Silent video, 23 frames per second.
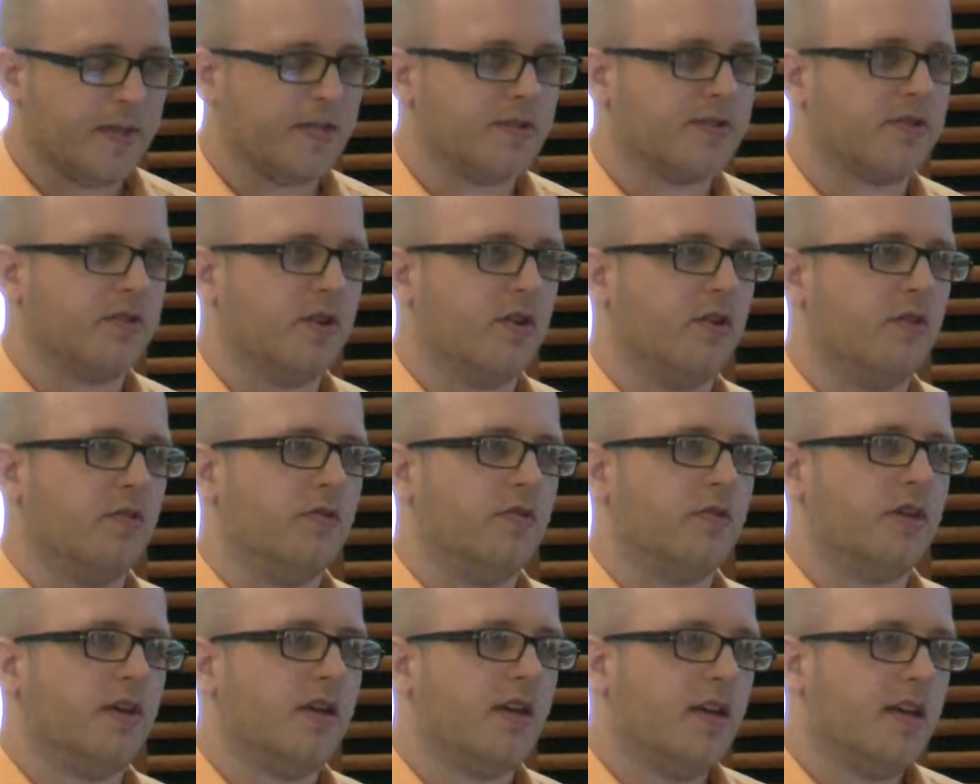And
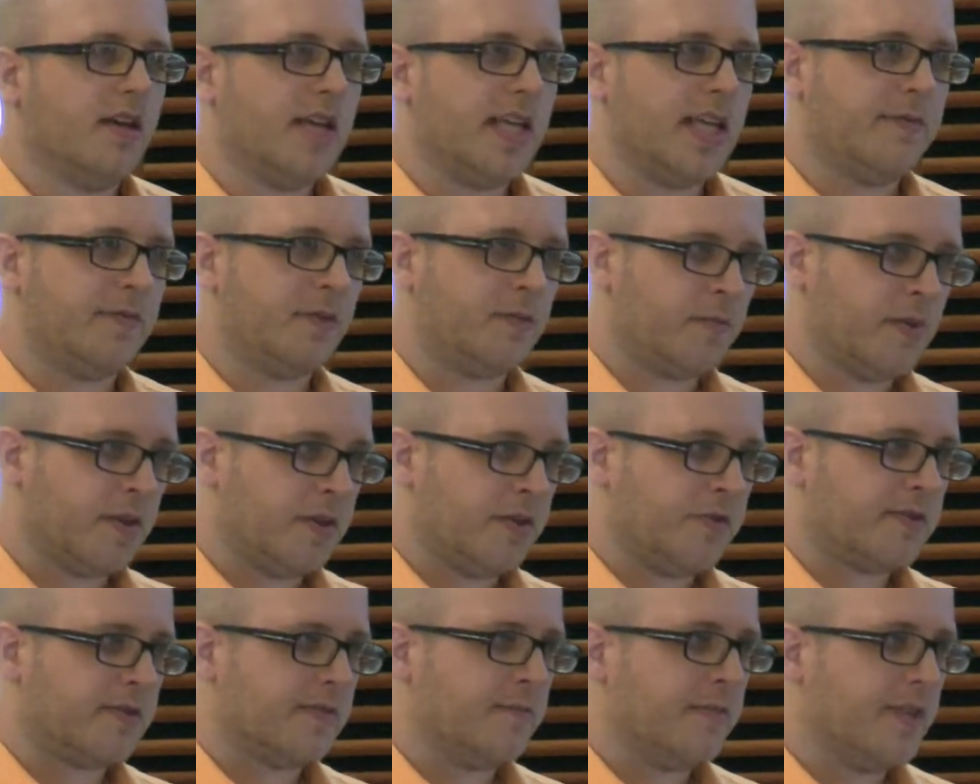so even with
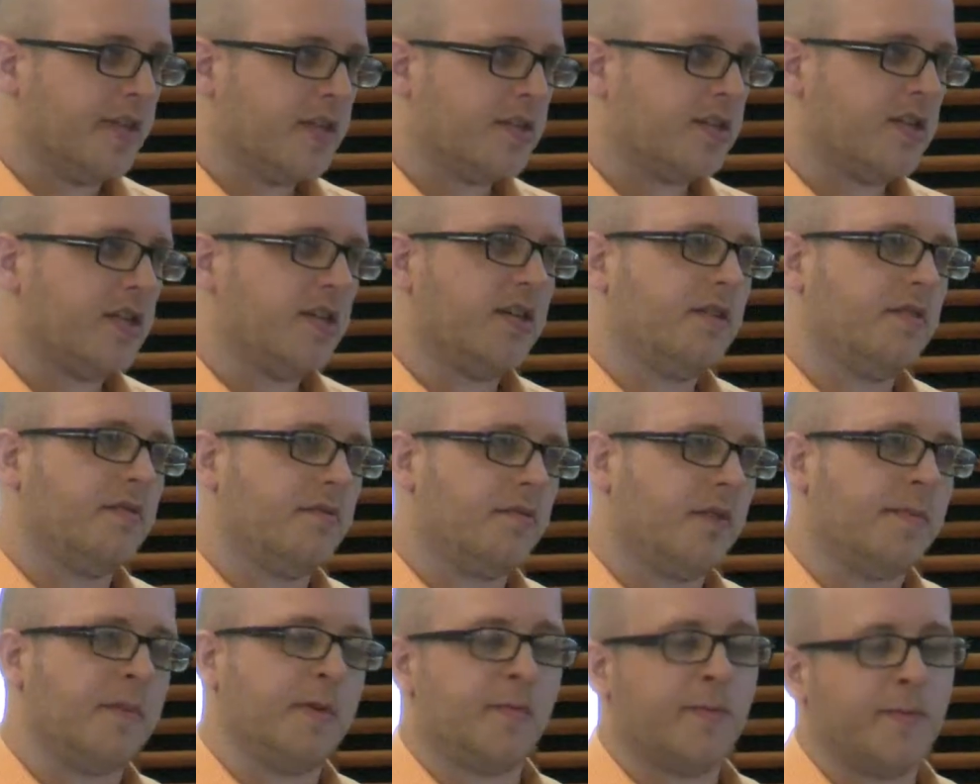use of
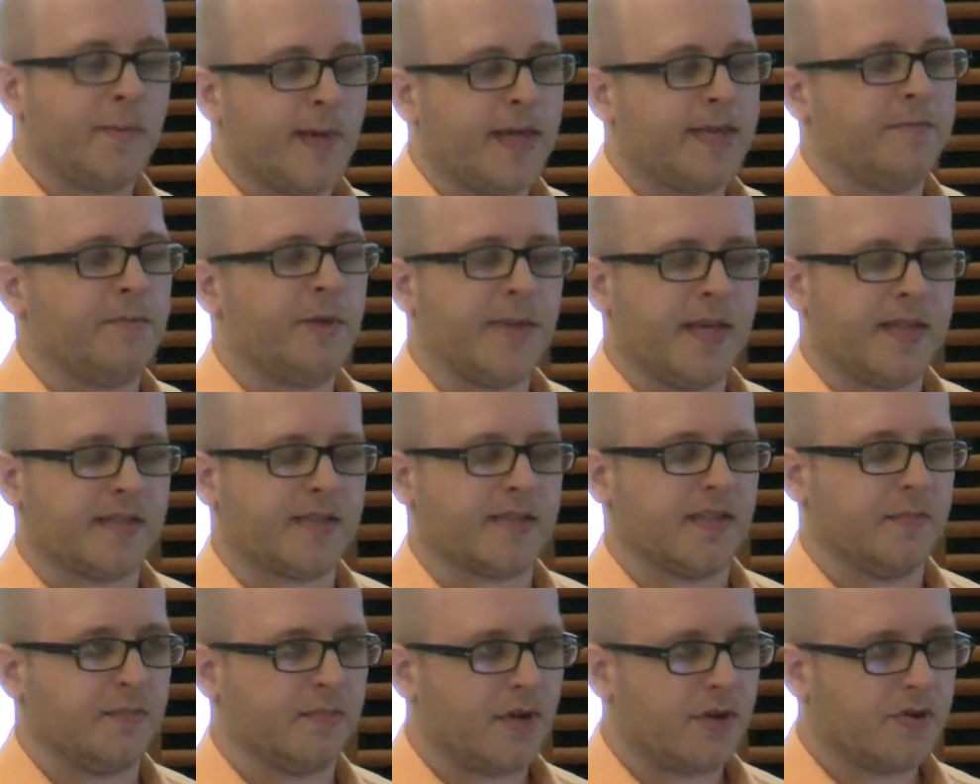ImageJ, we
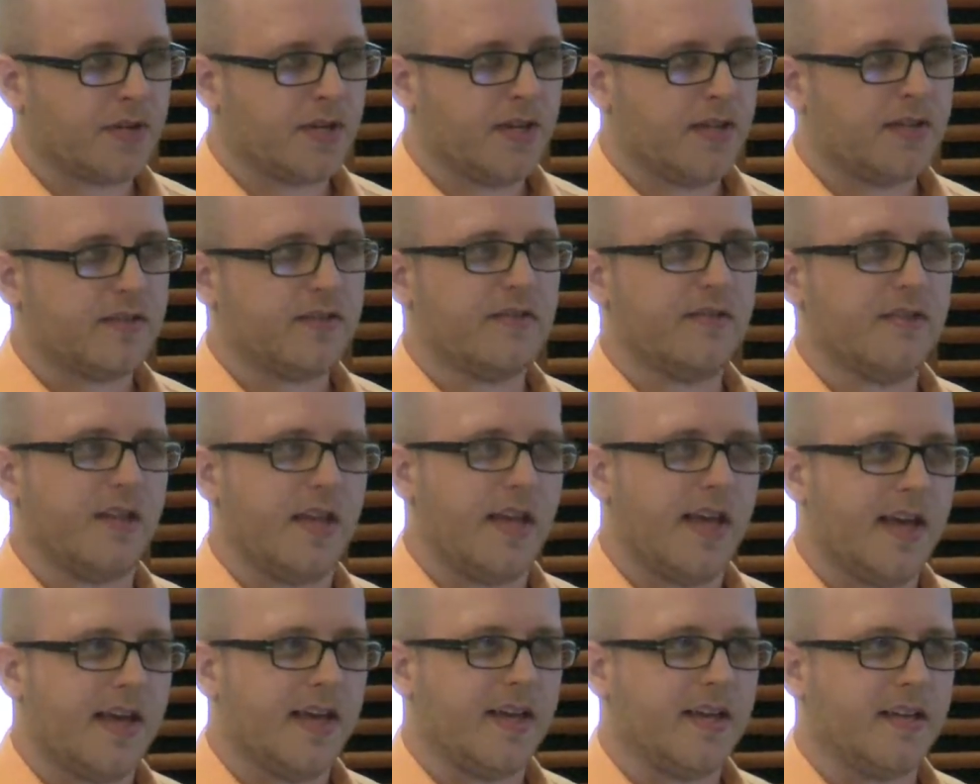basically broke it
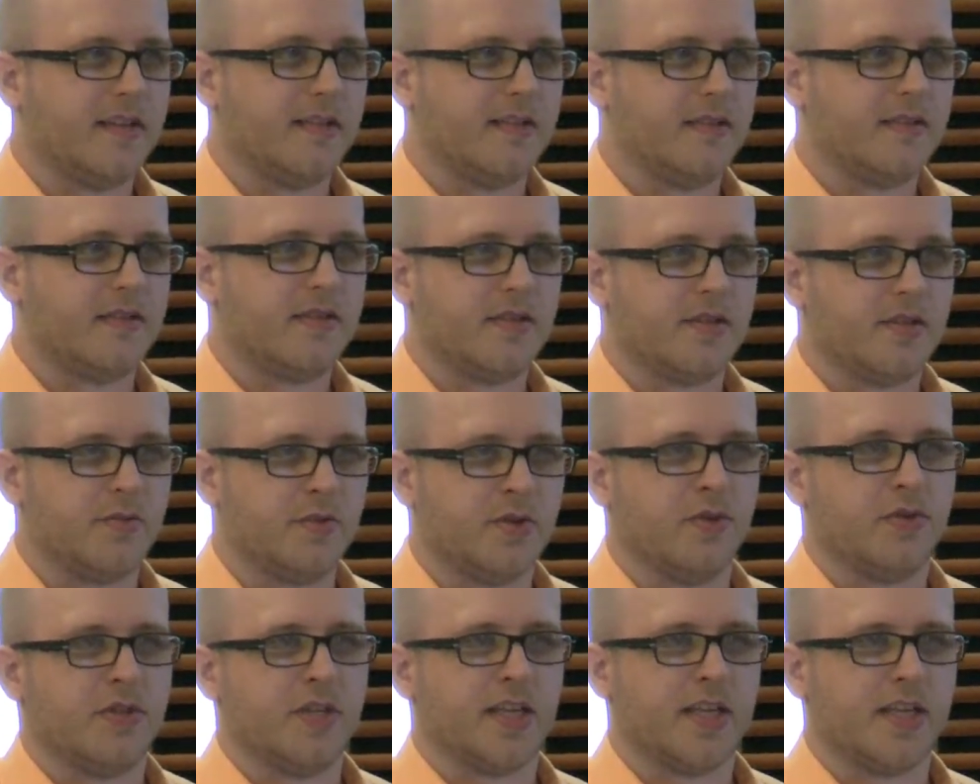and you
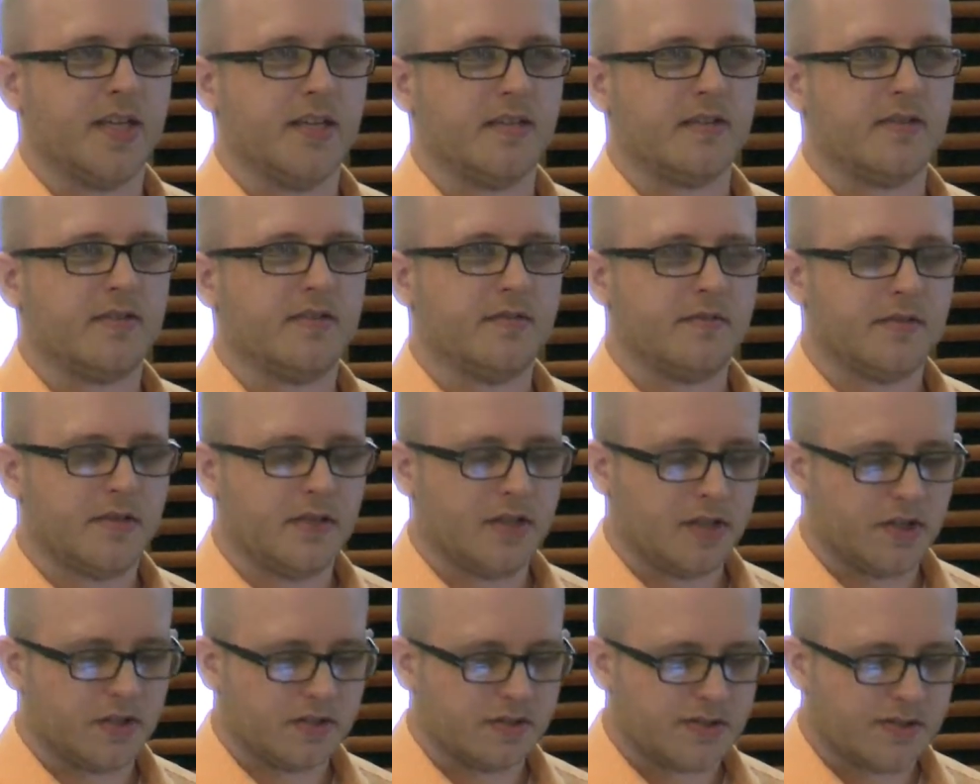would only get
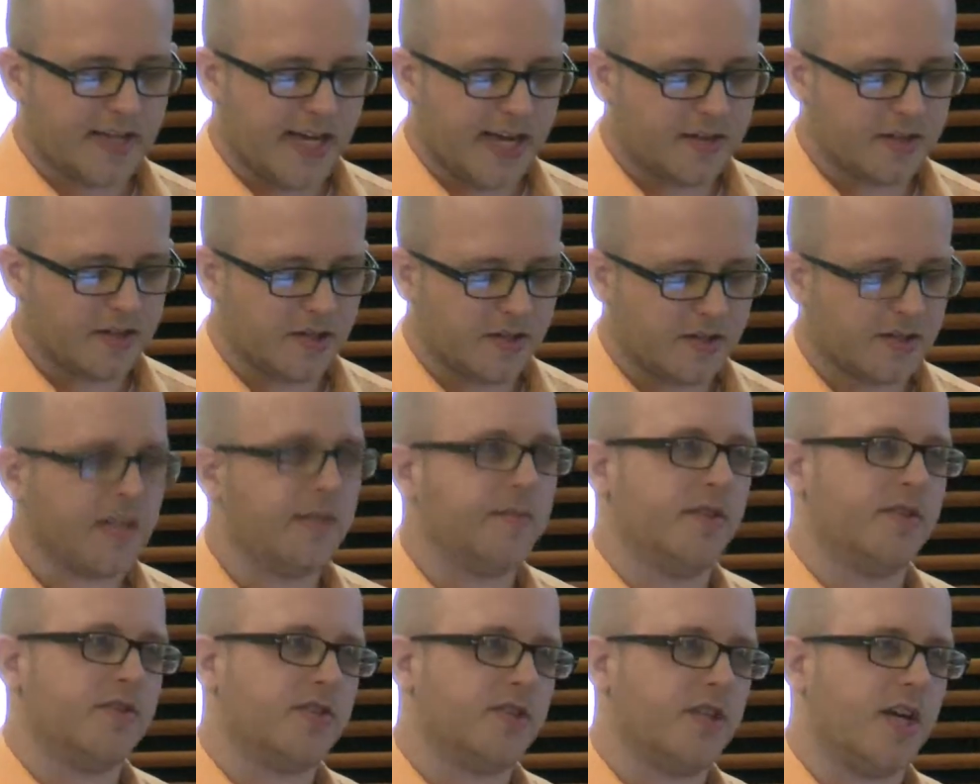your standard
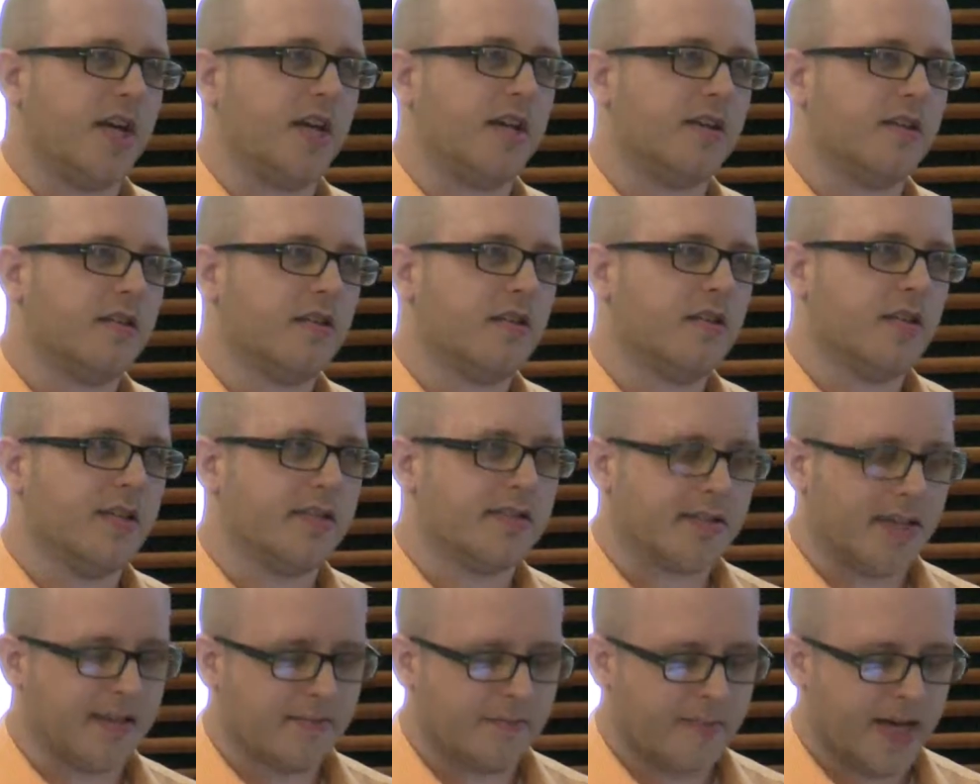ImageJ
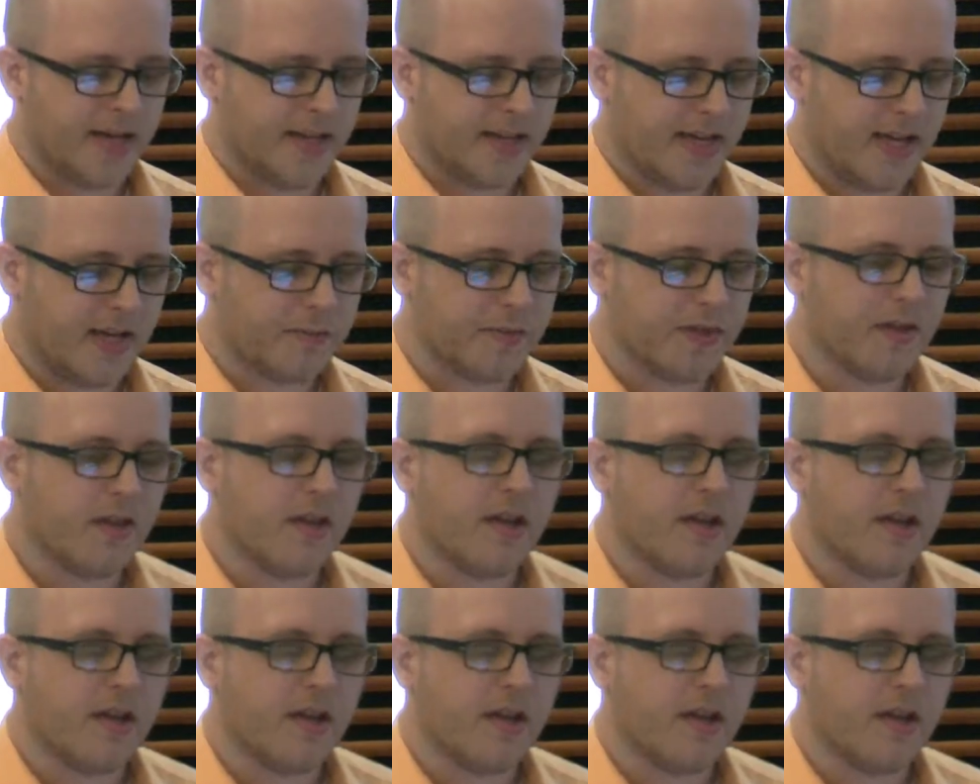inside of MATLAB.